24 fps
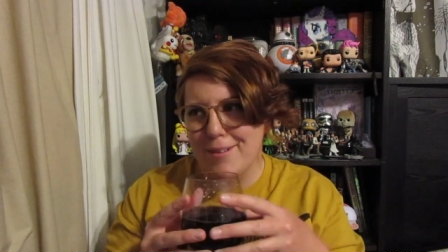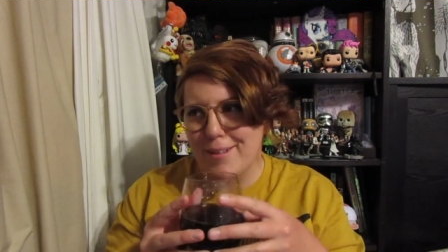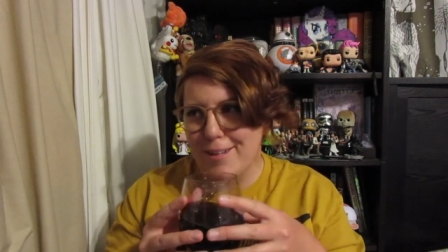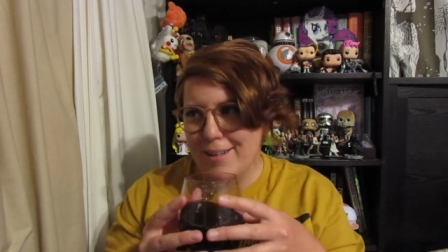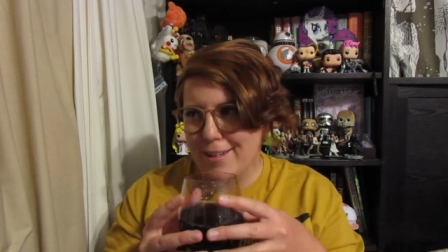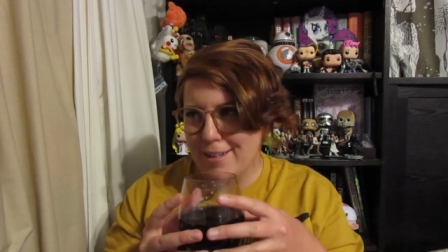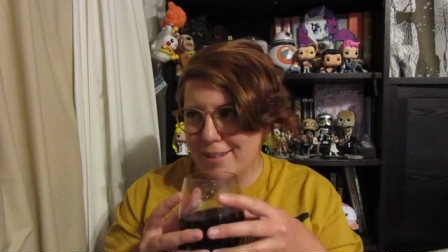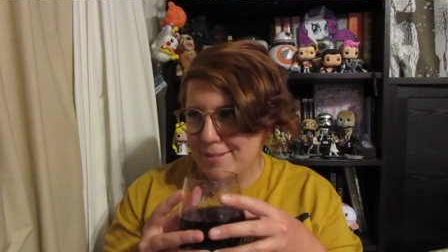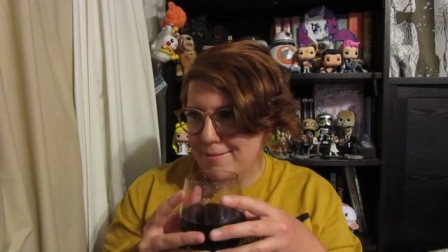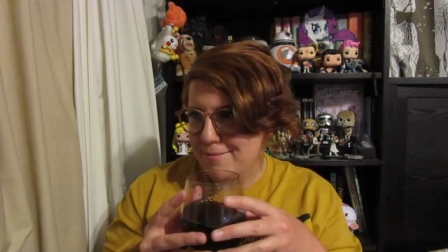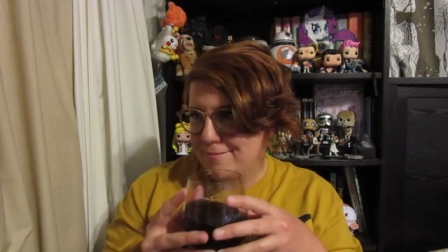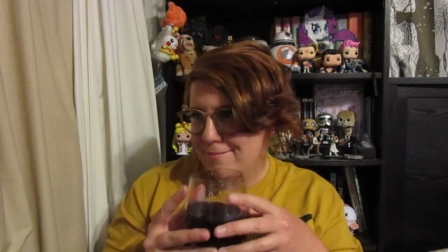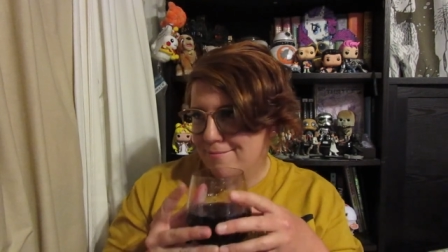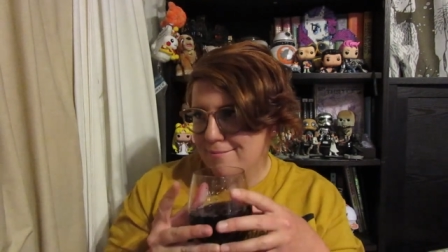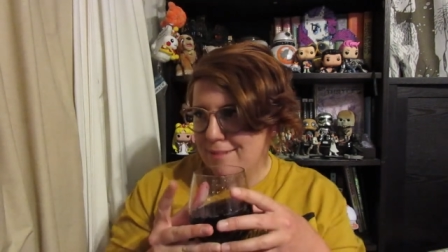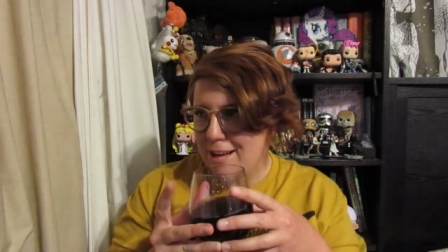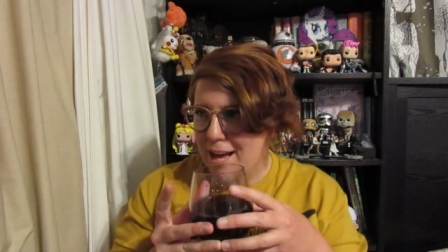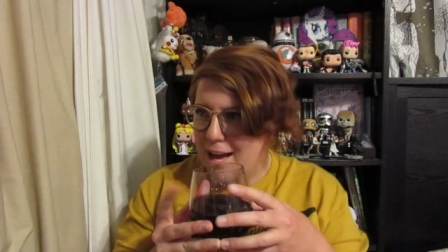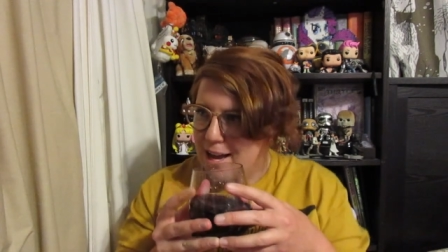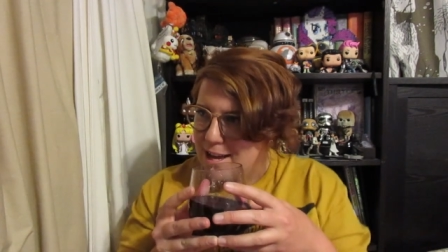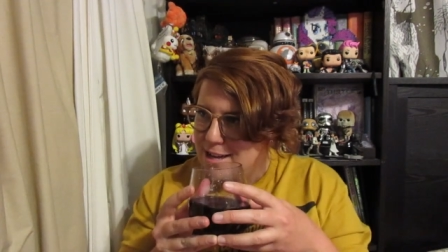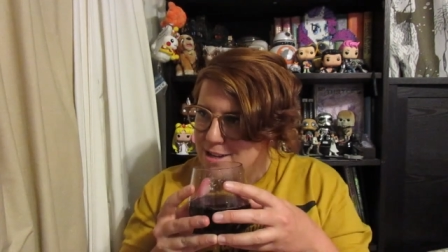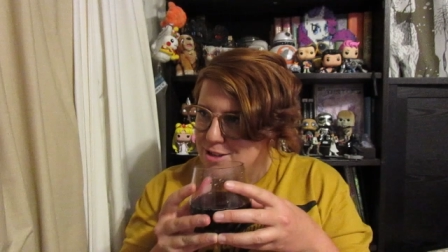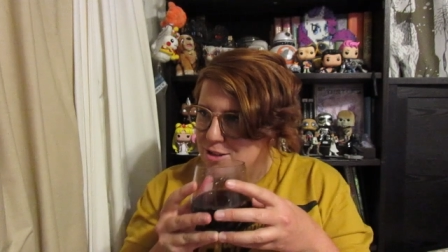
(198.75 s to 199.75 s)
Like,
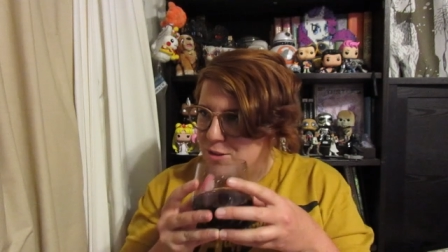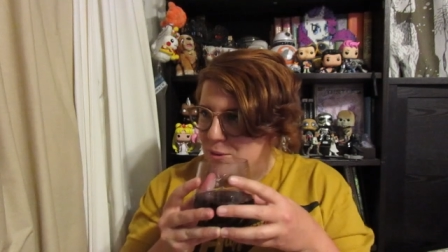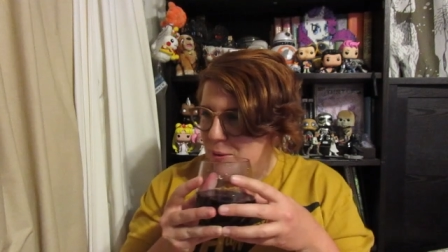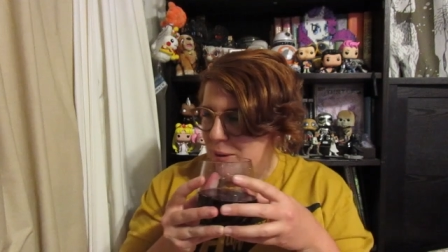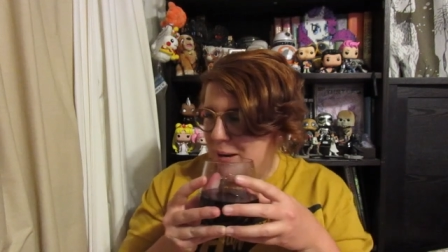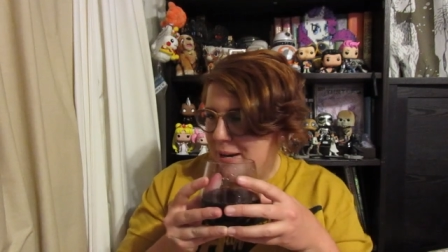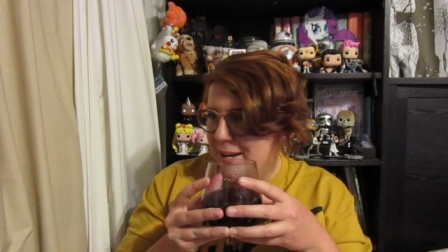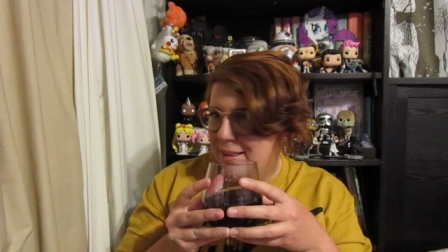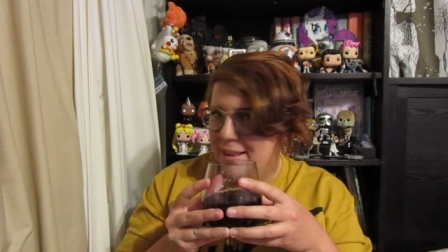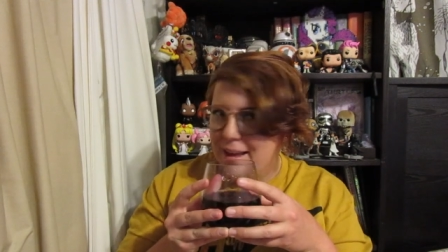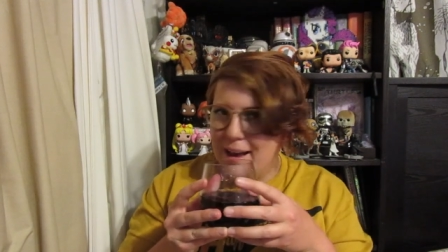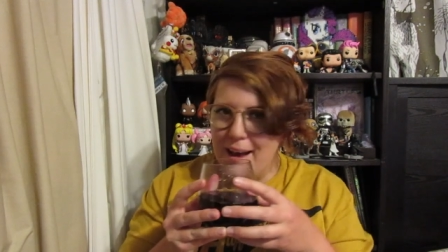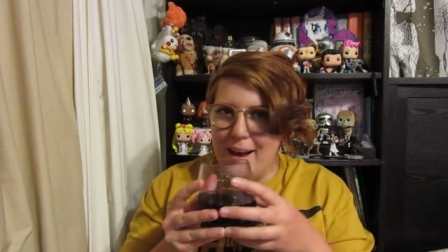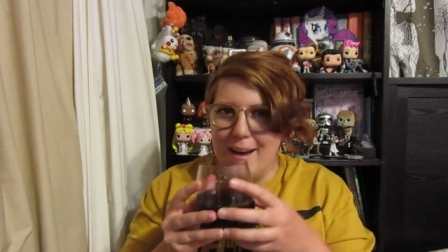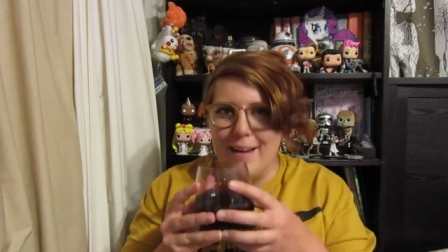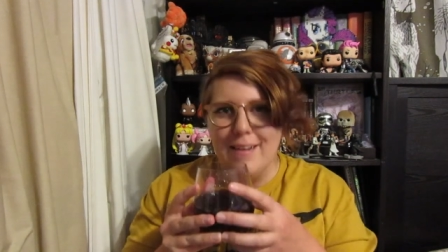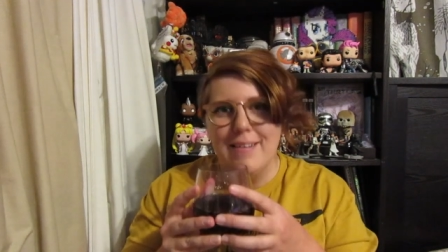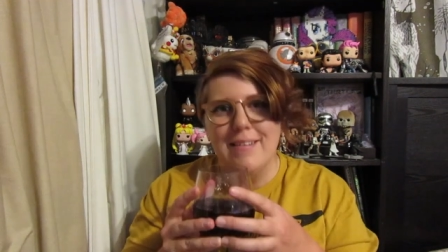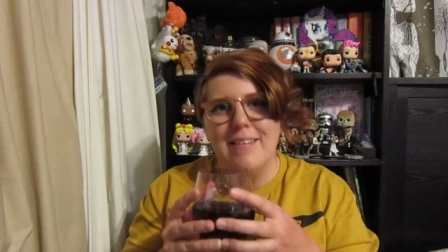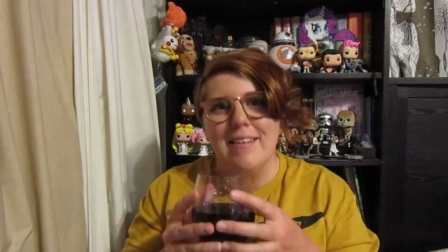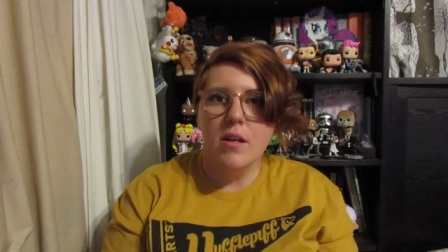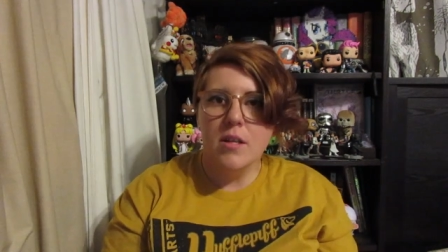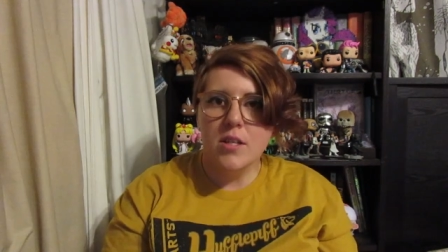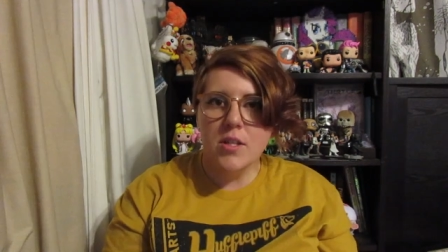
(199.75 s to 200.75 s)
I enjoyed that.